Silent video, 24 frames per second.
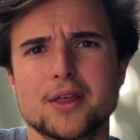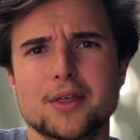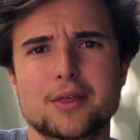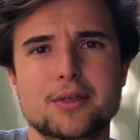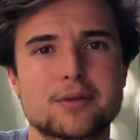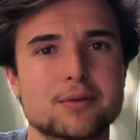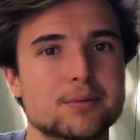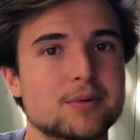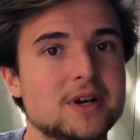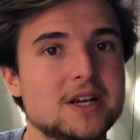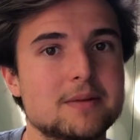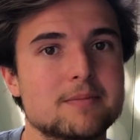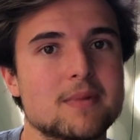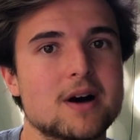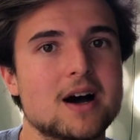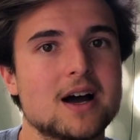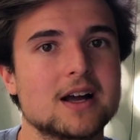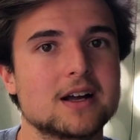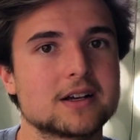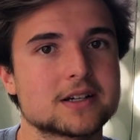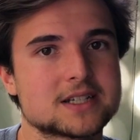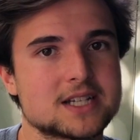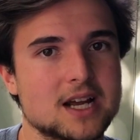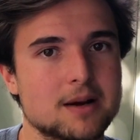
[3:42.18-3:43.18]

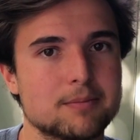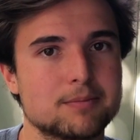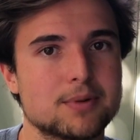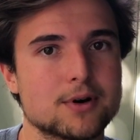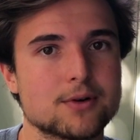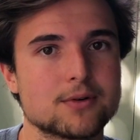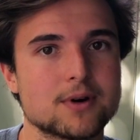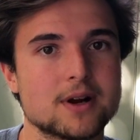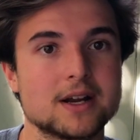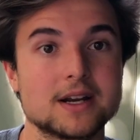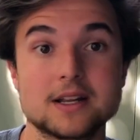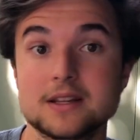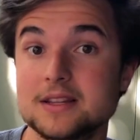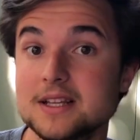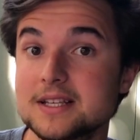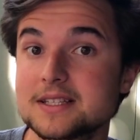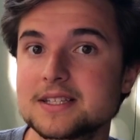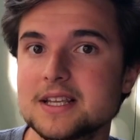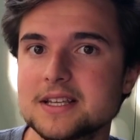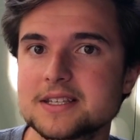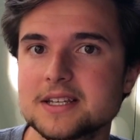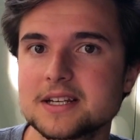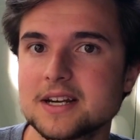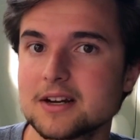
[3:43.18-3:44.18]
3-mile tempo run. And
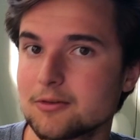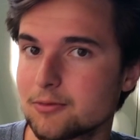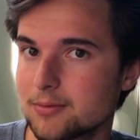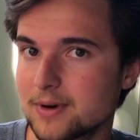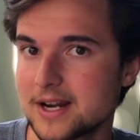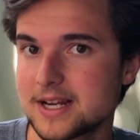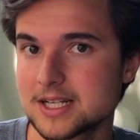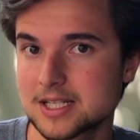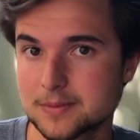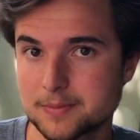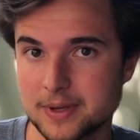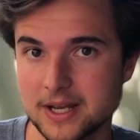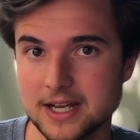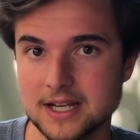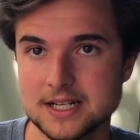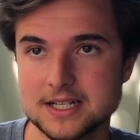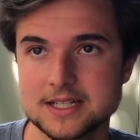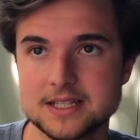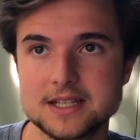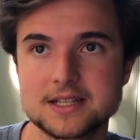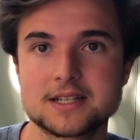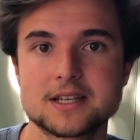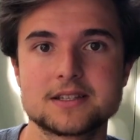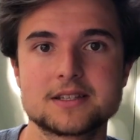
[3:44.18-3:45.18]
this isn't at race
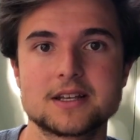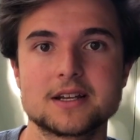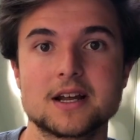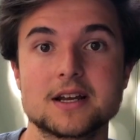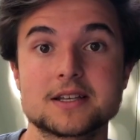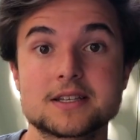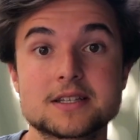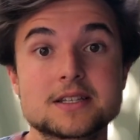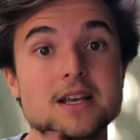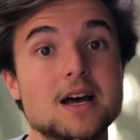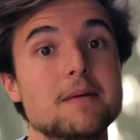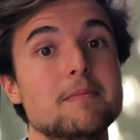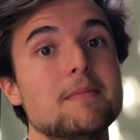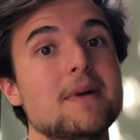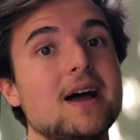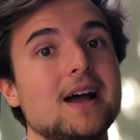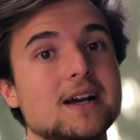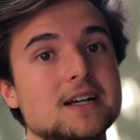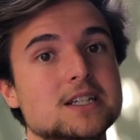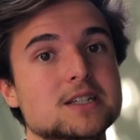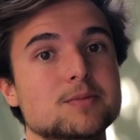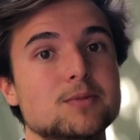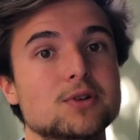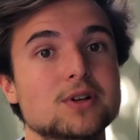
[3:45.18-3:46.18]
pace. This is a
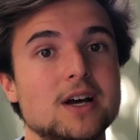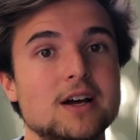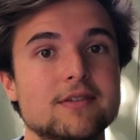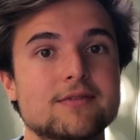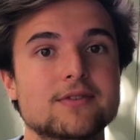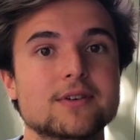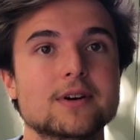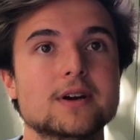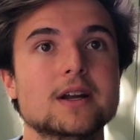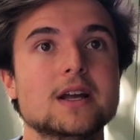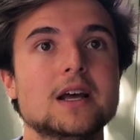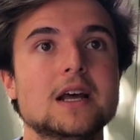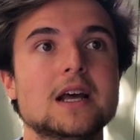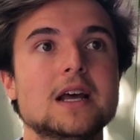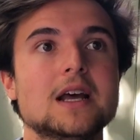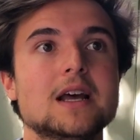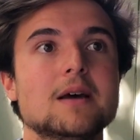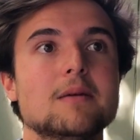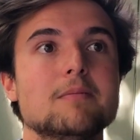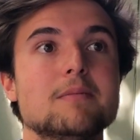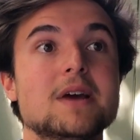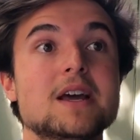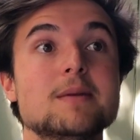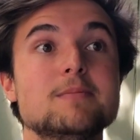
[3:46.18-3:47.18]
sub-maximal effort.
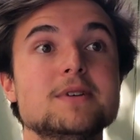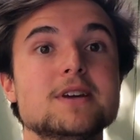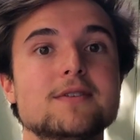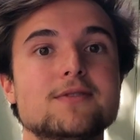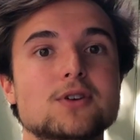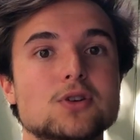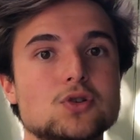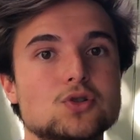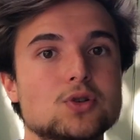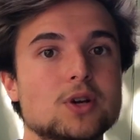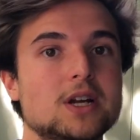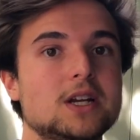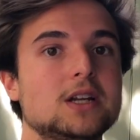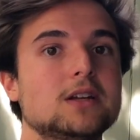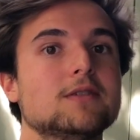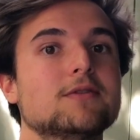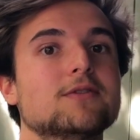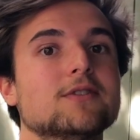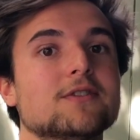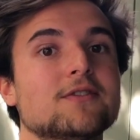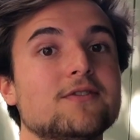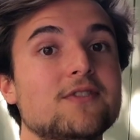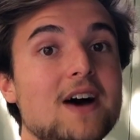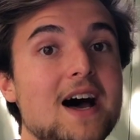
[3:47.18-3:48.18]
Maybe if you're training
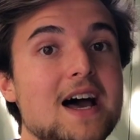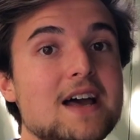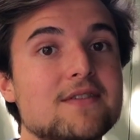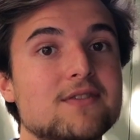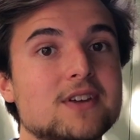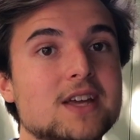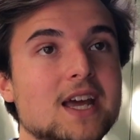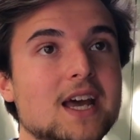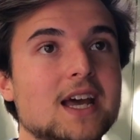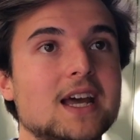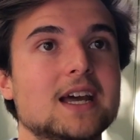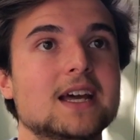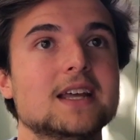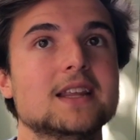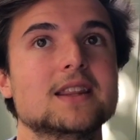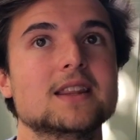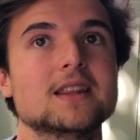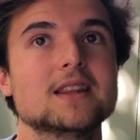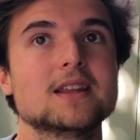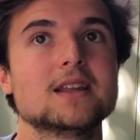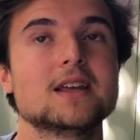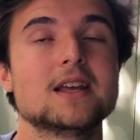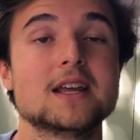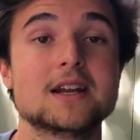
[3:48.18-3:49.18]
for 5K
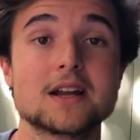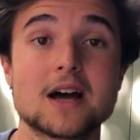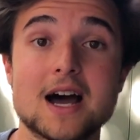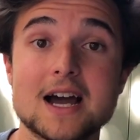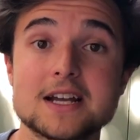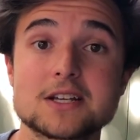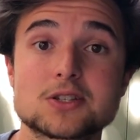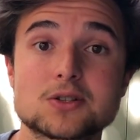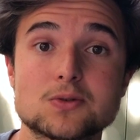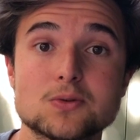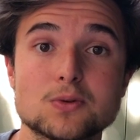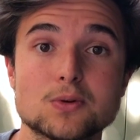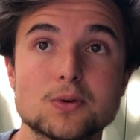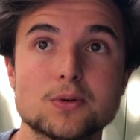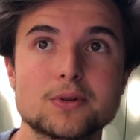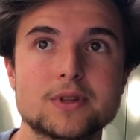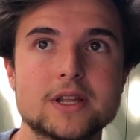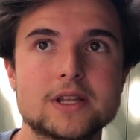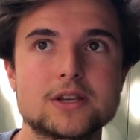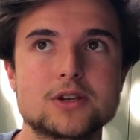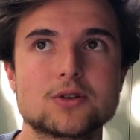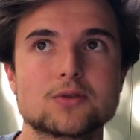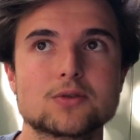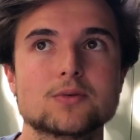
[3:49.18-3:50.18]
in high school,
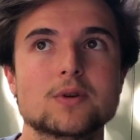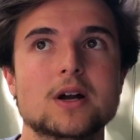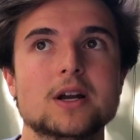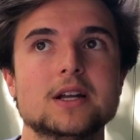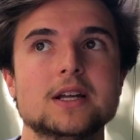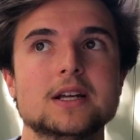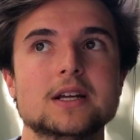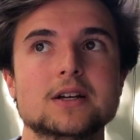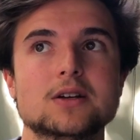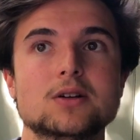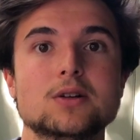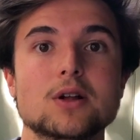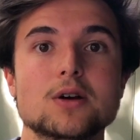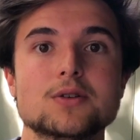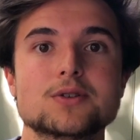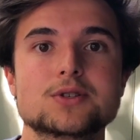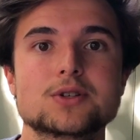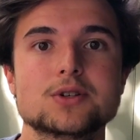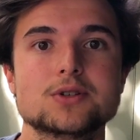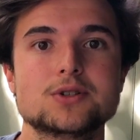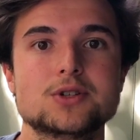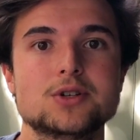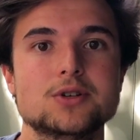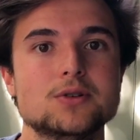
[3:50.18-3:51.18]
then you're running
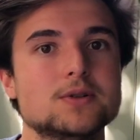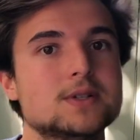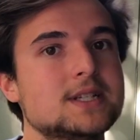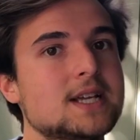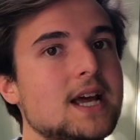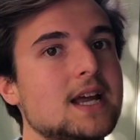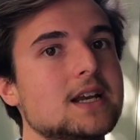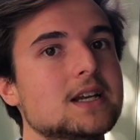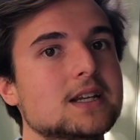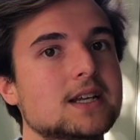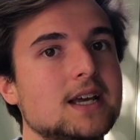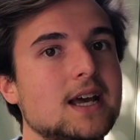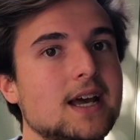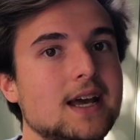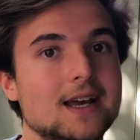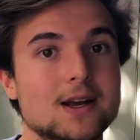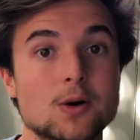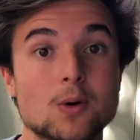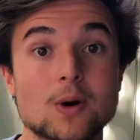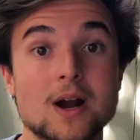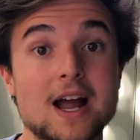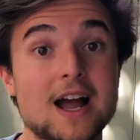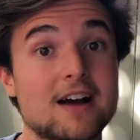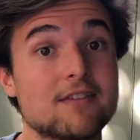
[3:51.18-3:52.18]
closer to 10K
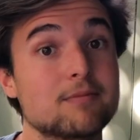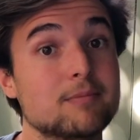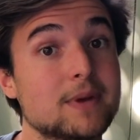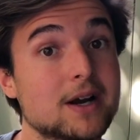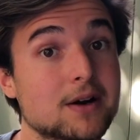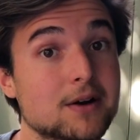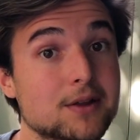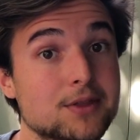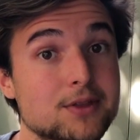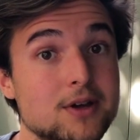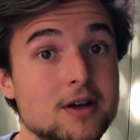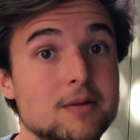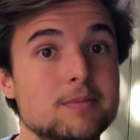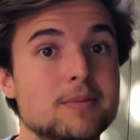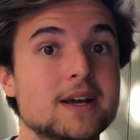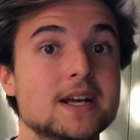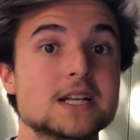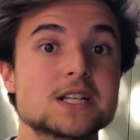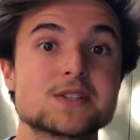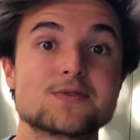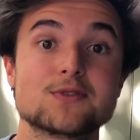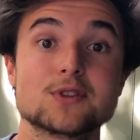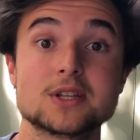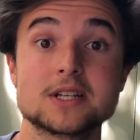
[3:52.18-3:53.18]
or half marathon
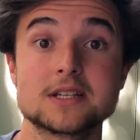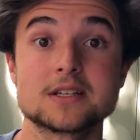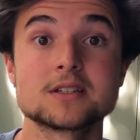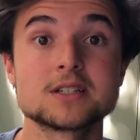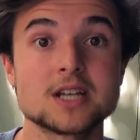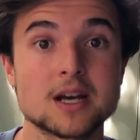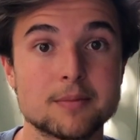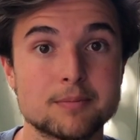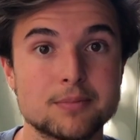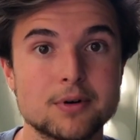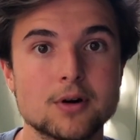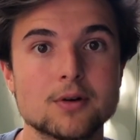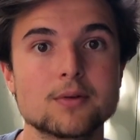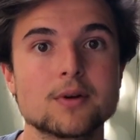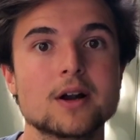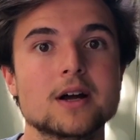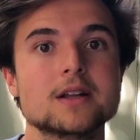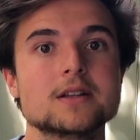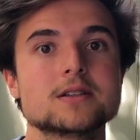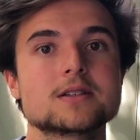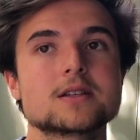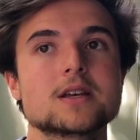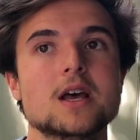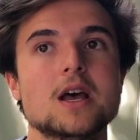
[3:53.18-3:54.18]
pace for these tempo
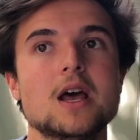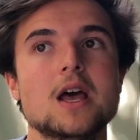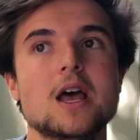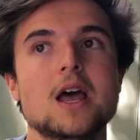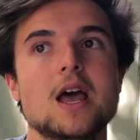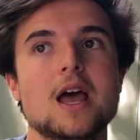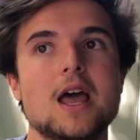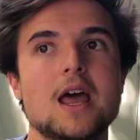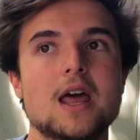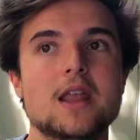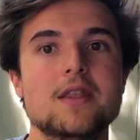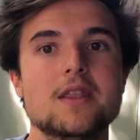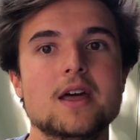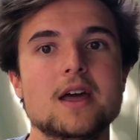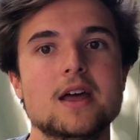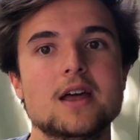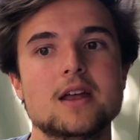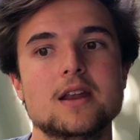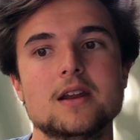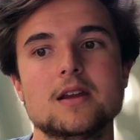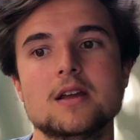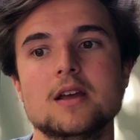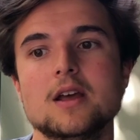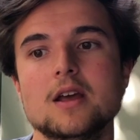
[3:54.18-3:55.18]
runs. And
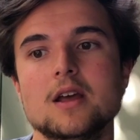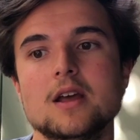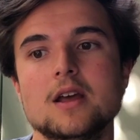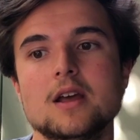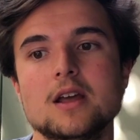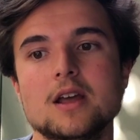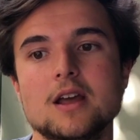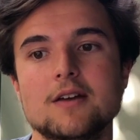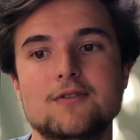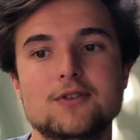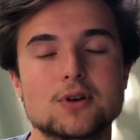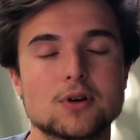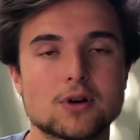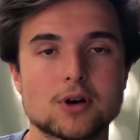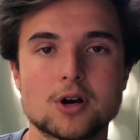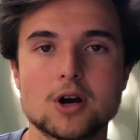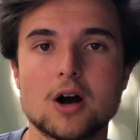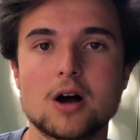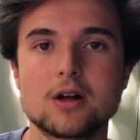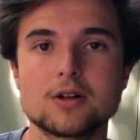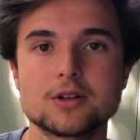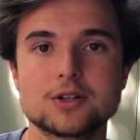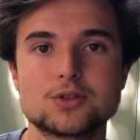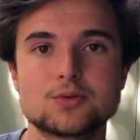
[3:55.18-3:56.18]
then if you're a
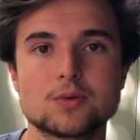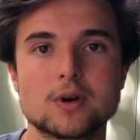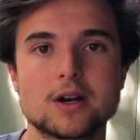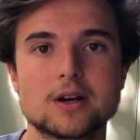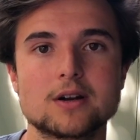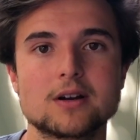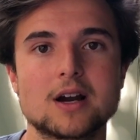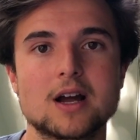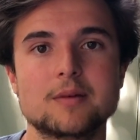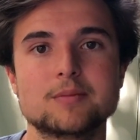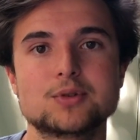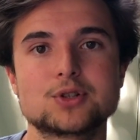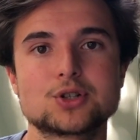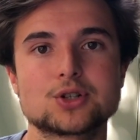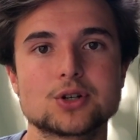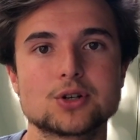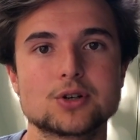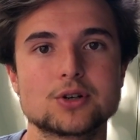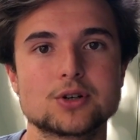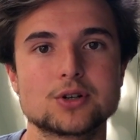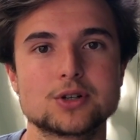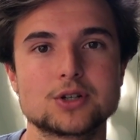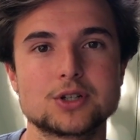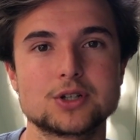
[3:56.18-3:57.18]
college runner, I'm
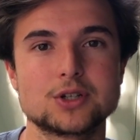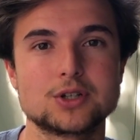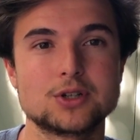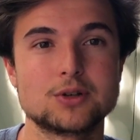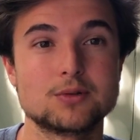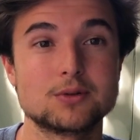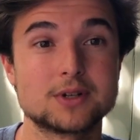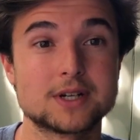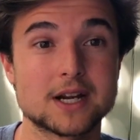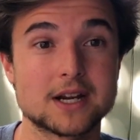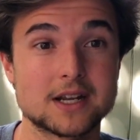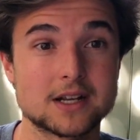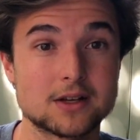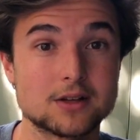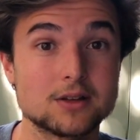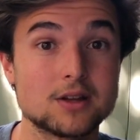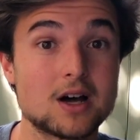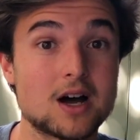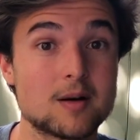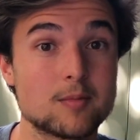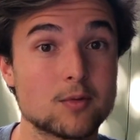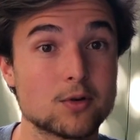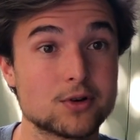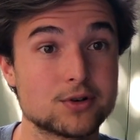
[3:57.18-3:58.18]
sure you're getting a
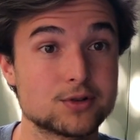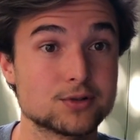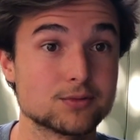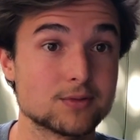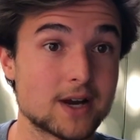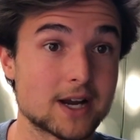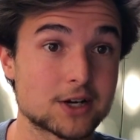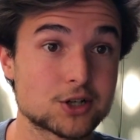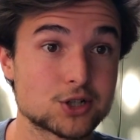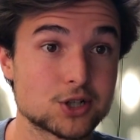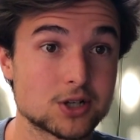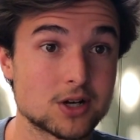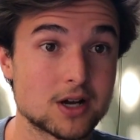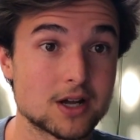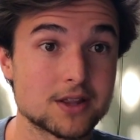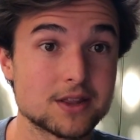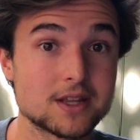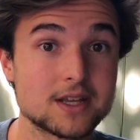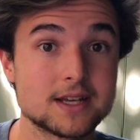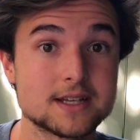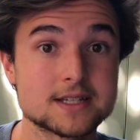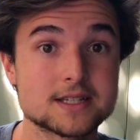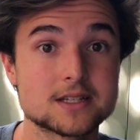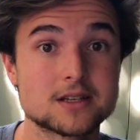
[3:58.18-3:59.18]
lot more direction on
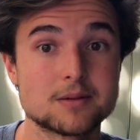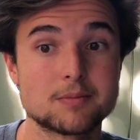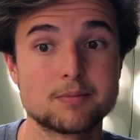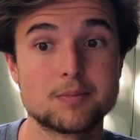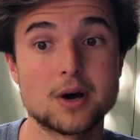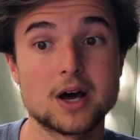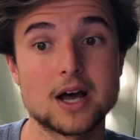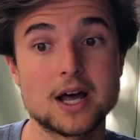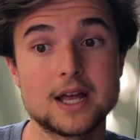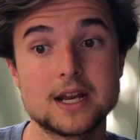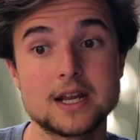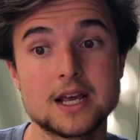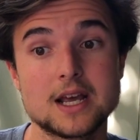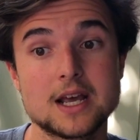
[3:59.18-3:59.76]
this, but